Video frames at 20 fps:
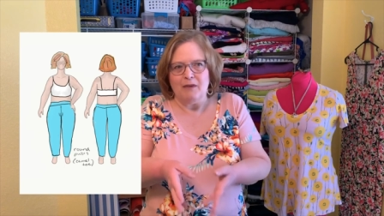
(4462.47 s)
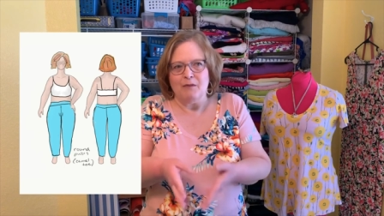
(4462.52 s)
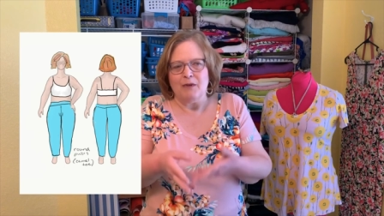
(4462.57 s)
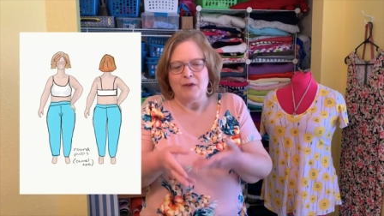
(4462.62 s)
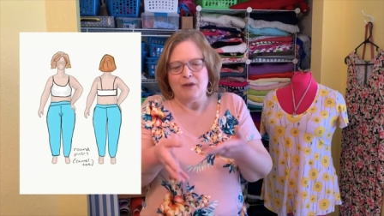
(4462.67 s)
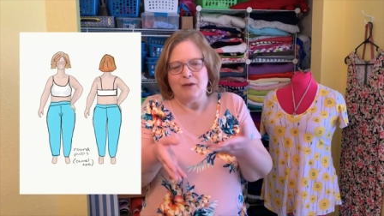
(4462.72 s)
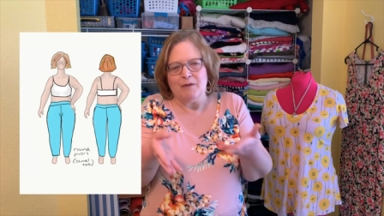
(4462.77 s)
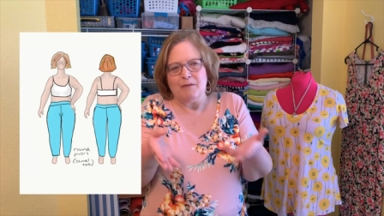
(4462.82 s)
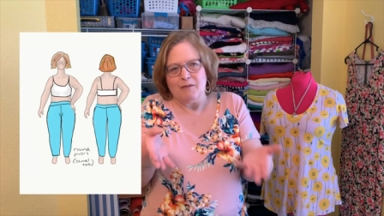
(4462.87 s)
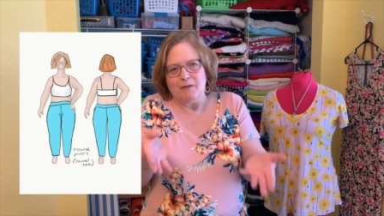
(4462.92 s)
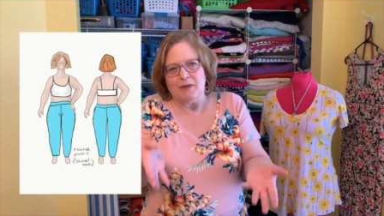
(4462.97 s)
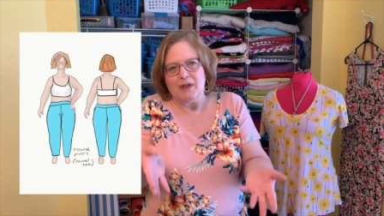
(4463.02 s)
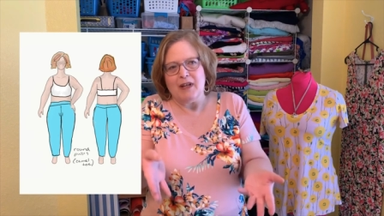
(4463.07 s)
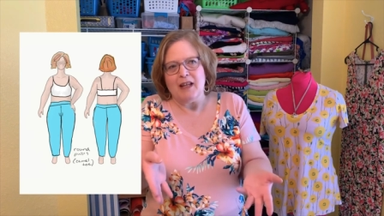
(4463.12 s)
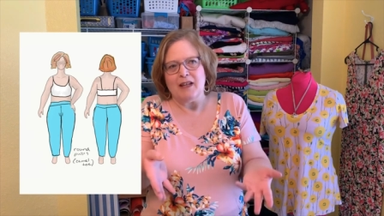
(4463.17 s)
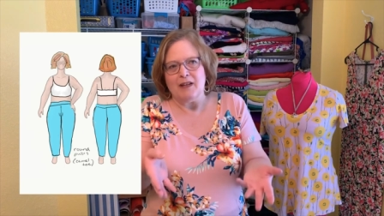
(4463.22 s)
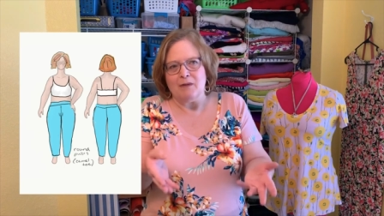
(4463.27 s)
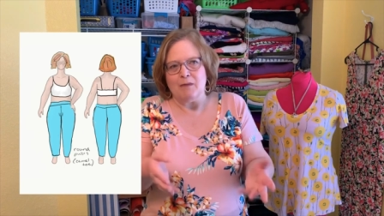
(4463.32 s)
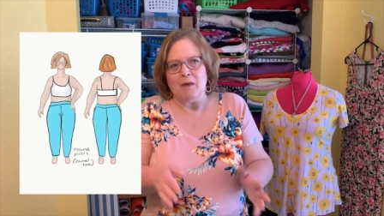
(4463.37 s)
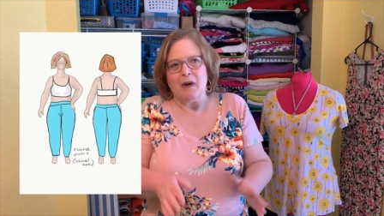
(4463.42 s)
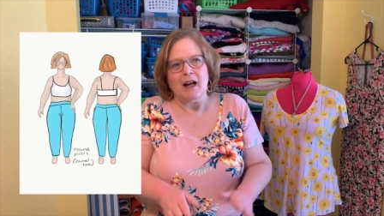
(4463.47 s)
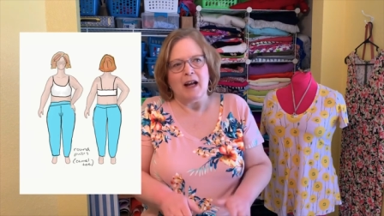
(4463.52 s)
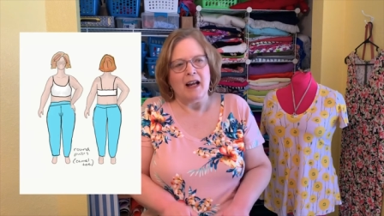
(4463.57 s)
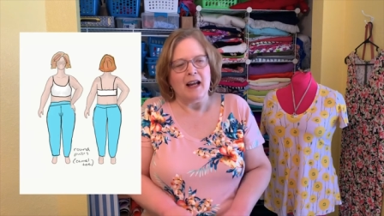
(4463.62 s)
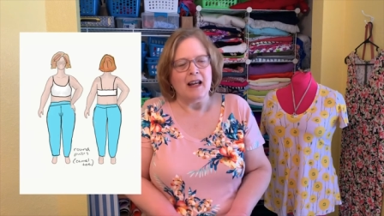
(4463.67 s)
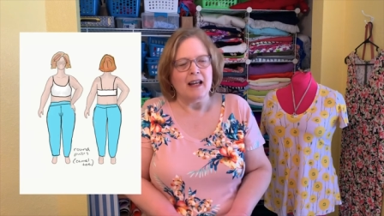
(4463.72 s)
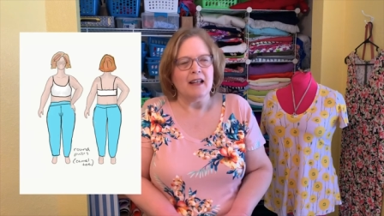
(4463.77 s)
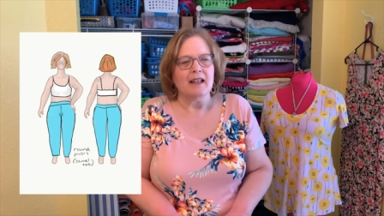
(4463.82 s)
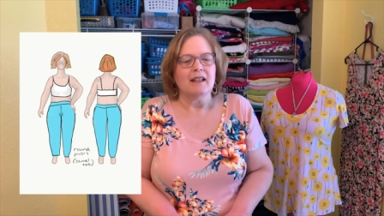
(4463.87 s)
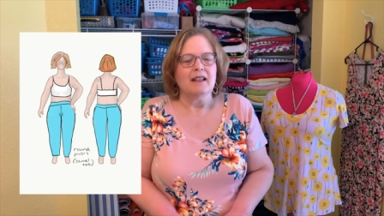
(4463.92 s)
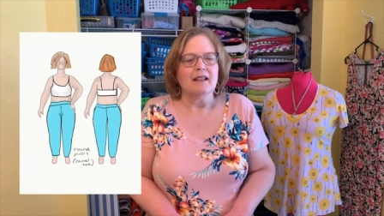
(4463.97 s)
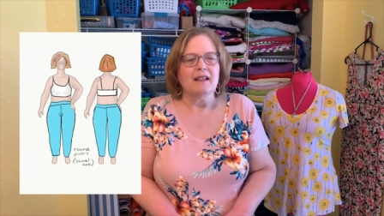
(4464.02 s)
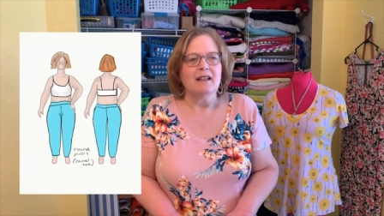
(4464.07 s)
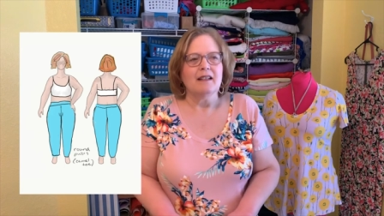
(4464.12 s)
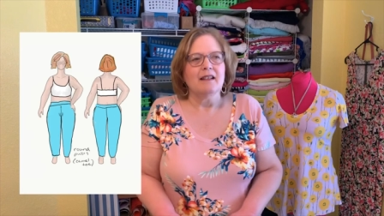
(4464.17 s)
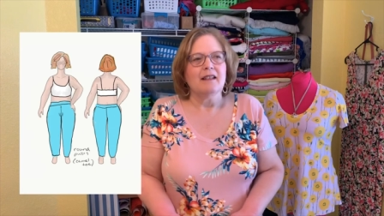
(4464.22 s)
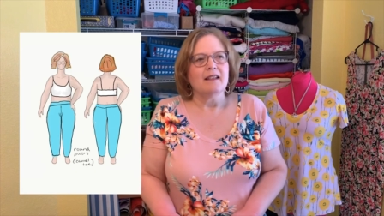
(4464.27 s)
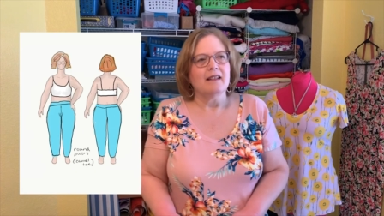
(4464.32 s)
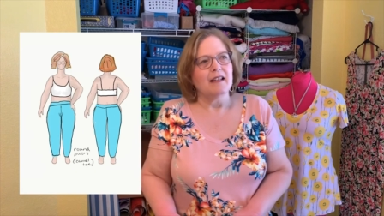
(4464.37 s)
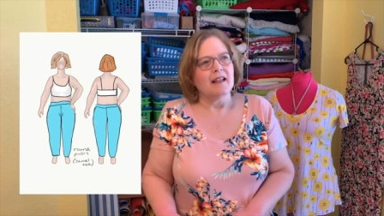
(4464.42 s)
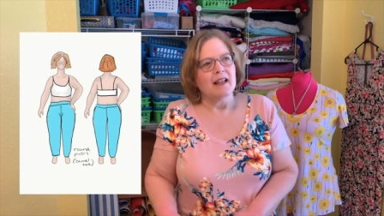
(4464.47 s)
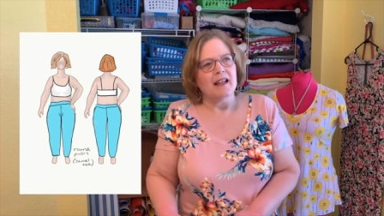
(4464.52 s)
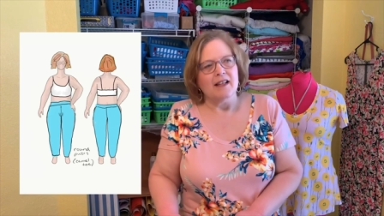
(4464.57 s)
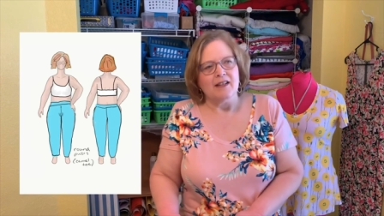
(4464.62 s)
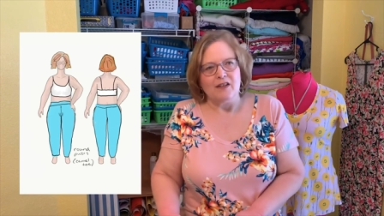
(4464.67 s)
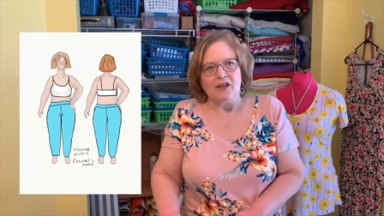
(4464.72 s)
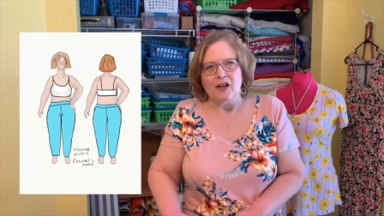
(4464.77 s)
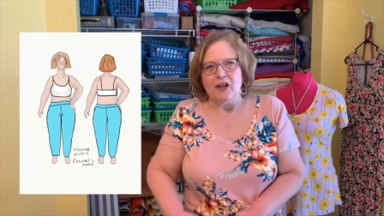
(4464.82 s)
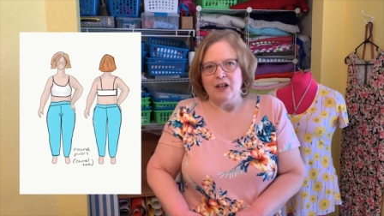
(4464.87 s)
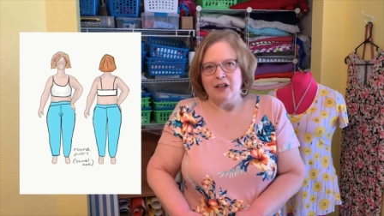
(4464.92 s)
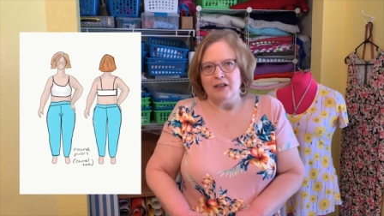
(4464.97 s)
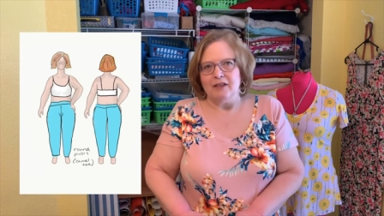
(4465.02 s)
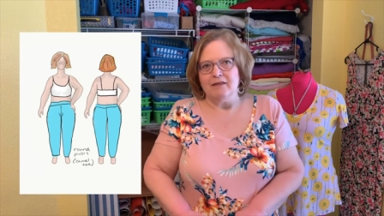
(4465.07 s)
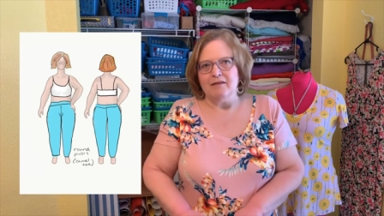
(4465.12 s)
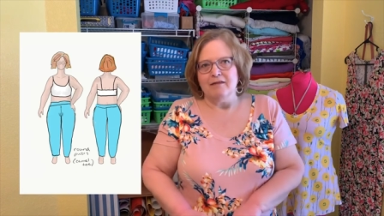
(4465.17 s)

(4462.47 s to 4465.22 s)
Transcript: which is why it's called